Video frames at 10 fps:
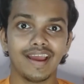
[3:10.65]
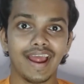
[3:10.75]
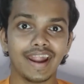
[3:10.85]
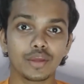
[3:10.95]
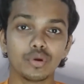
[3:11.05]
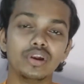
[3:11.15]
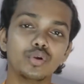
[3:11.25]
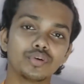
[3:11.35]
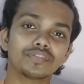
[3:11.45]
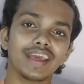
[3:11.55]
And you will
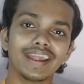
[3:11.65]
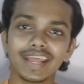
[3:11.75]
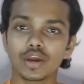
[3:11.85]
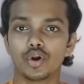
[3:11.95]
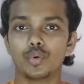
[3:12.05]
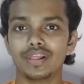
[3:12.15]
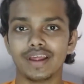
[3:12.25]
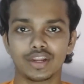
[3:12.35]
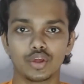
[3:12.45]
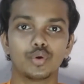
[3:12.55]
lose any goodwill
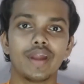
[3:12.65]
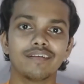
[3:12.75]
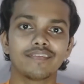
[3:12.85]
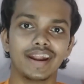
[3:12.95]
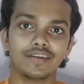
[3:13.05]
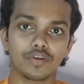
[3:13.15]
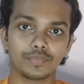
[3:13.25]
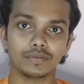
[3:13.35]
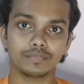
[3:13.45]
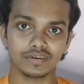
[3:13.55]
that you could have gained from
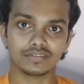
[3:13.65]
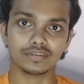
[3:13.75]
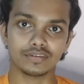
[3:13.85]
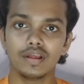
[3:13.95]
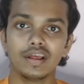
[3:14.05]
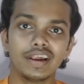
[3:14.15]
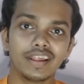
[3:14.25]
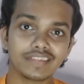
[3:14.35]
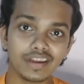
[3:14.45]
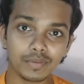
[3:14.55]
that person.
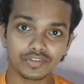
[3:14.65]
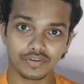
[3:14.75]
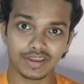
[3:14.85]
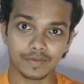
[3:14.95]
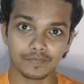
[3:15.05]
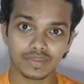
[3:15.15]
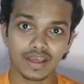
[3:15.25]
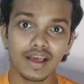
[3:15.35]
Lesson number 3.